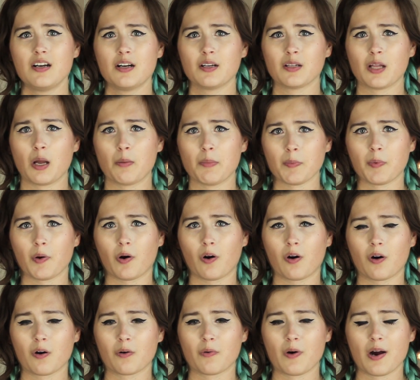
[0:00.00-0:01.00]
let me
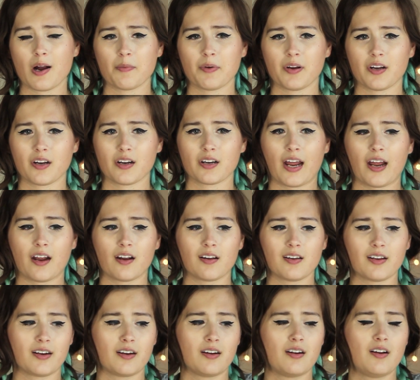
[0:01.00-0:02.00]
borrow while I'm here in
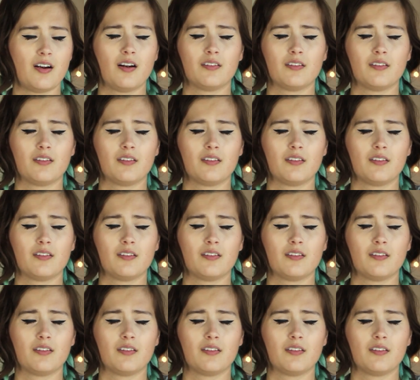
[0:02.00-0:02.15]
Canada.